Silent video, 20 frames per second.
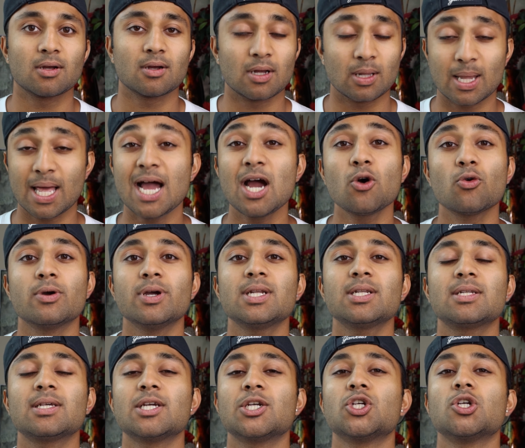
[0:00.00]
allow
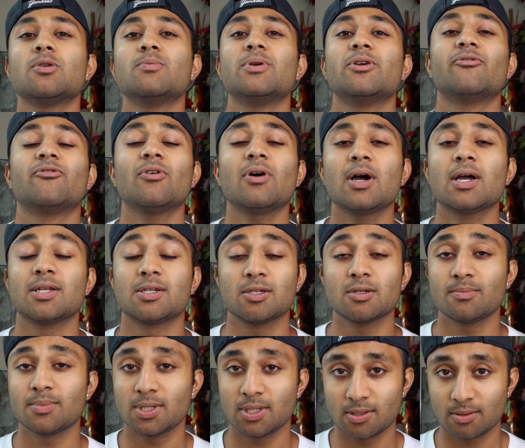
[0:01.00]
it, it should be fun, it
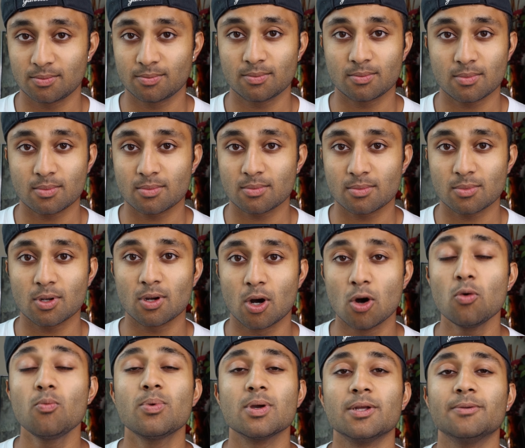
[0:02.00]
should be
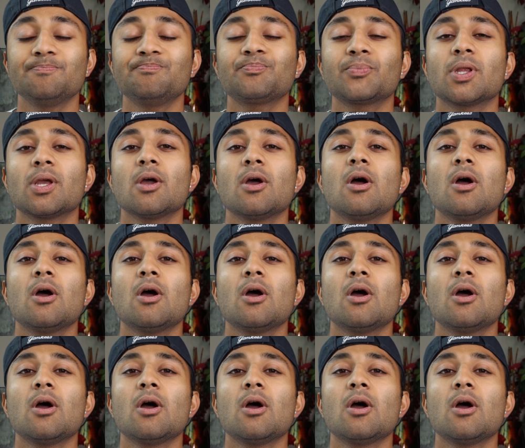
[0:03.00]
open.